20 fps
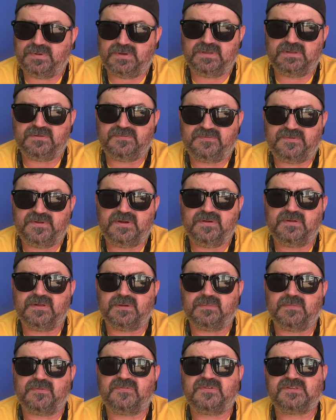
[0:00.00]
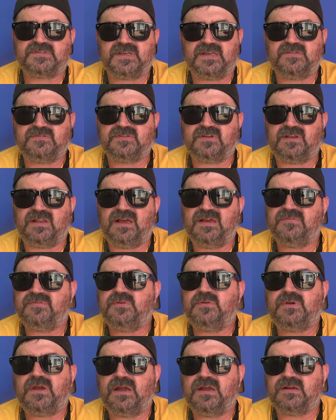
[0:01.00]
put a little fear in them. If it saves their life,
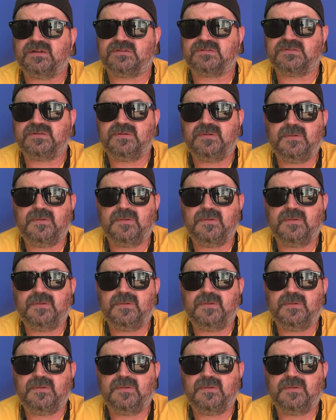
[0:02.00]
who cares?